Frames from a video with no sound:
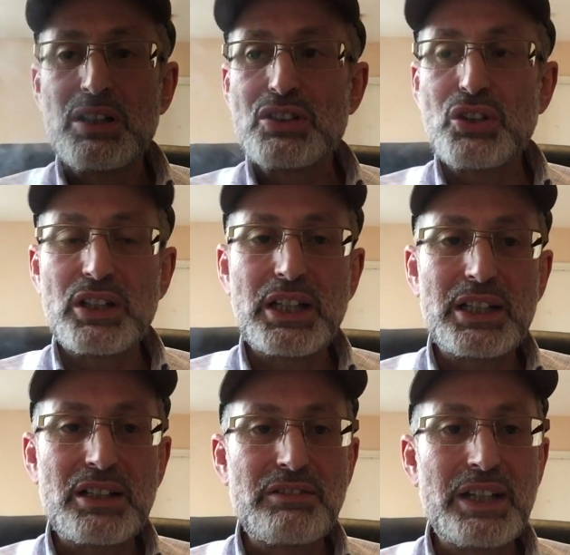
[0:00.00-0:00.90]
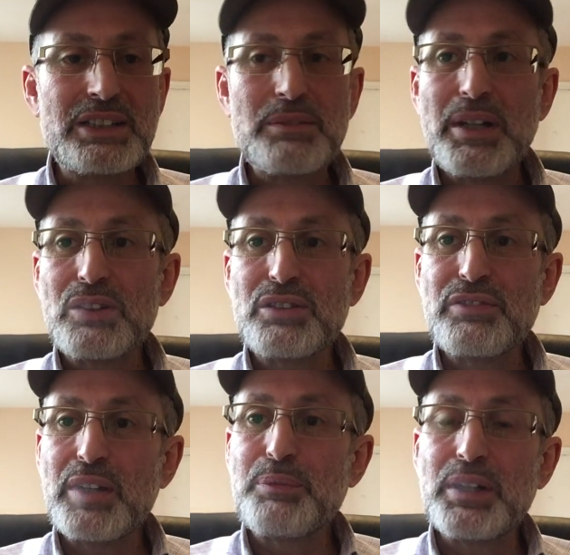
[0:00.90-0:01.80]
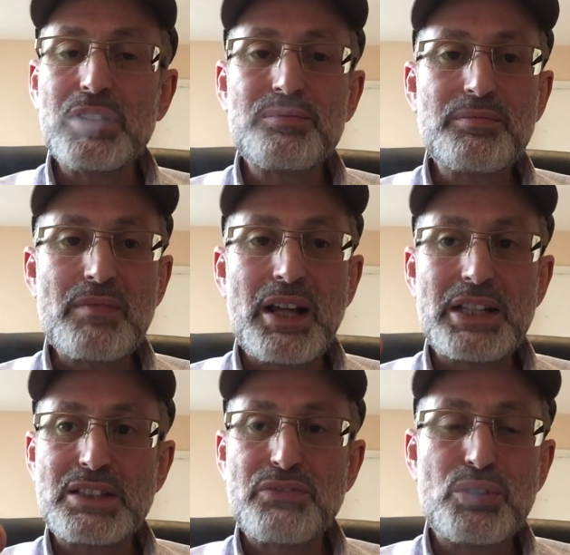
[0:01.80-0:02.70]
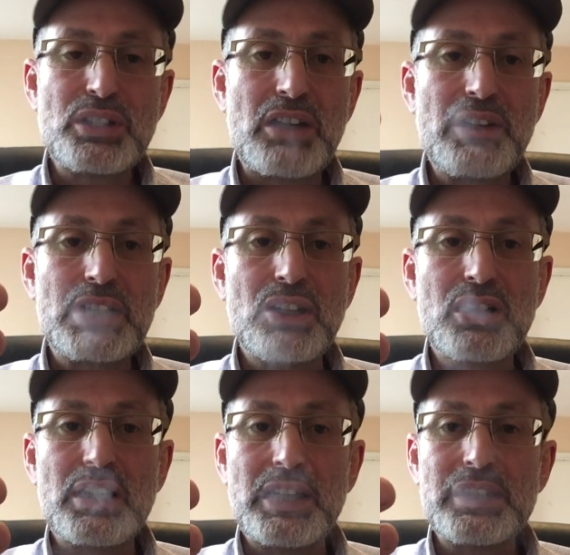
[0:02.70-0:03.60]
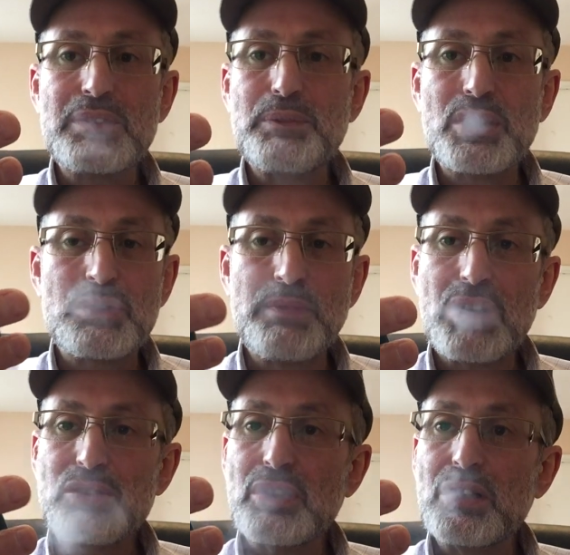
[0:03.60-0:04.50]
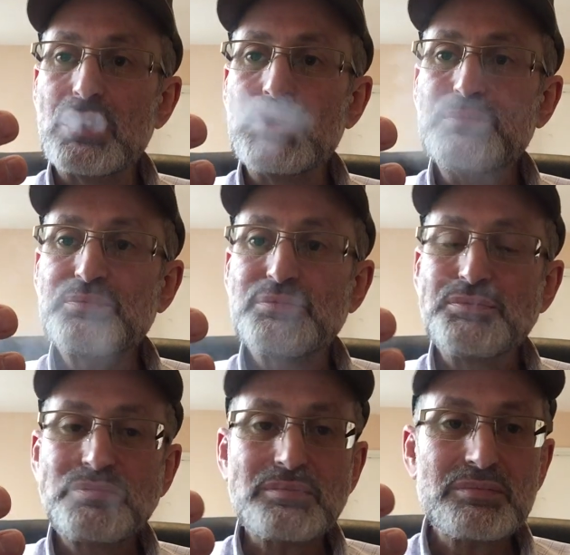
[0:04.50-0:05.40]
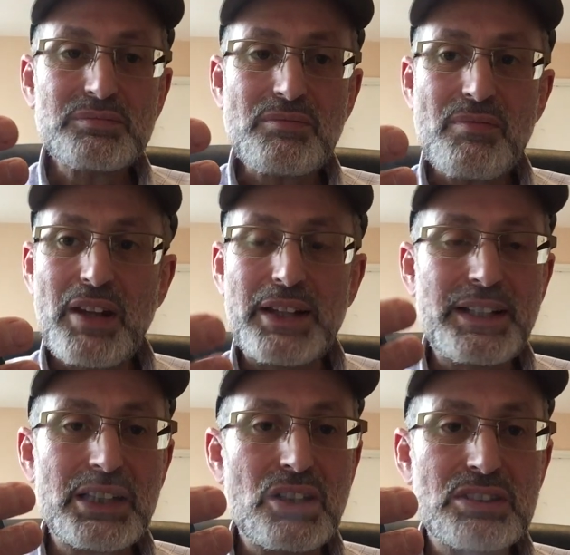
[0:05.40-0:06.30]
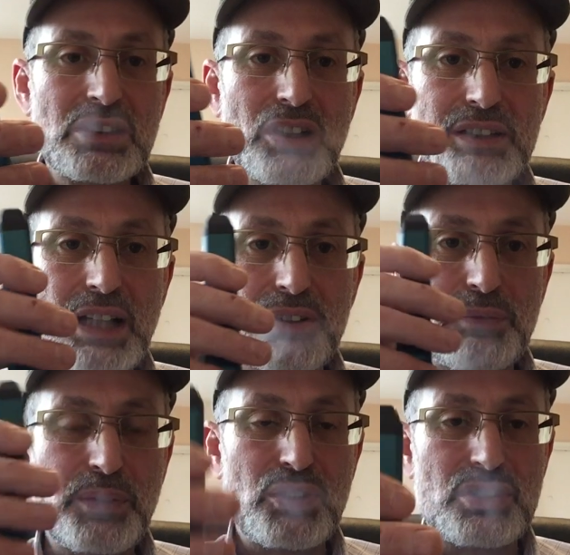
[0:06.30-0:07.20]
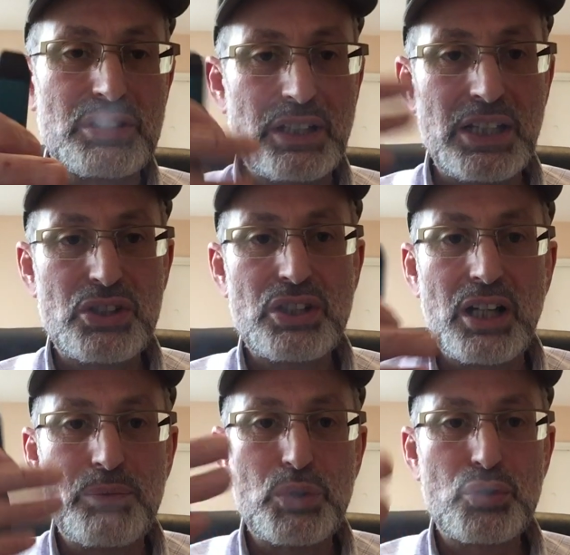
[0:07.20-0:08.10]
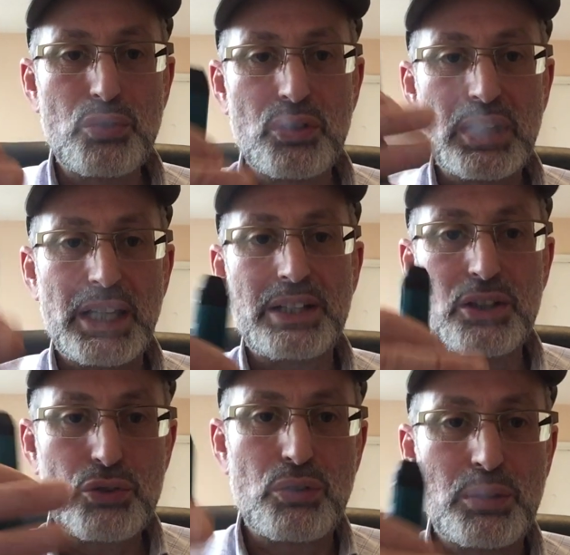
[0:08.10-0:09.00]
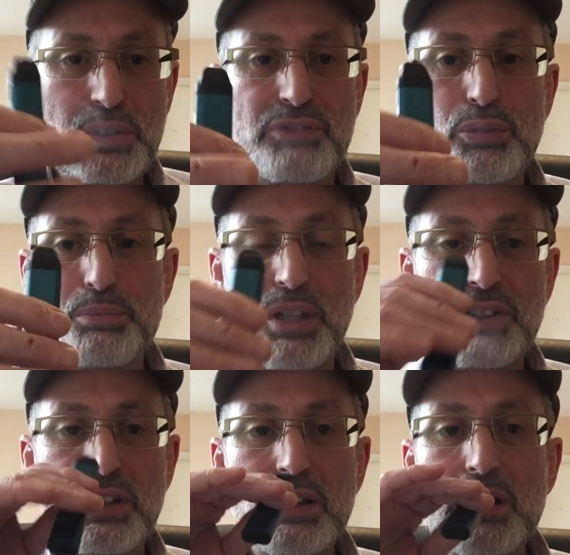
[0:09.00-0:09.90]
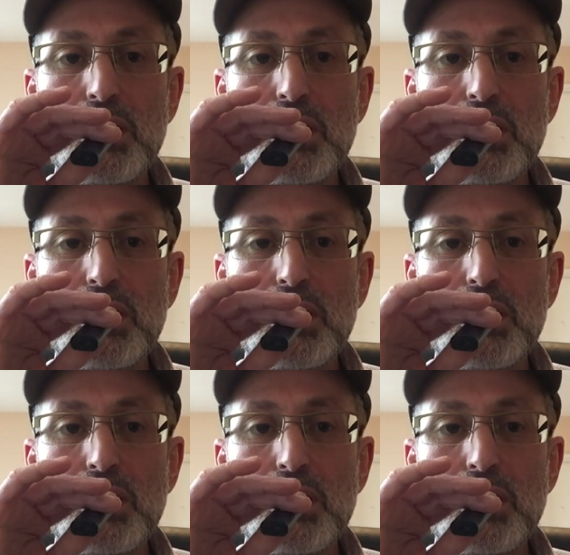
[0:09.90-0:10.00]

So you get the right amount of vapor as if you're direct lunging it, but mouth to lung. And then it doesn't cut out because each time you draw again, you're drawing with the full pressure.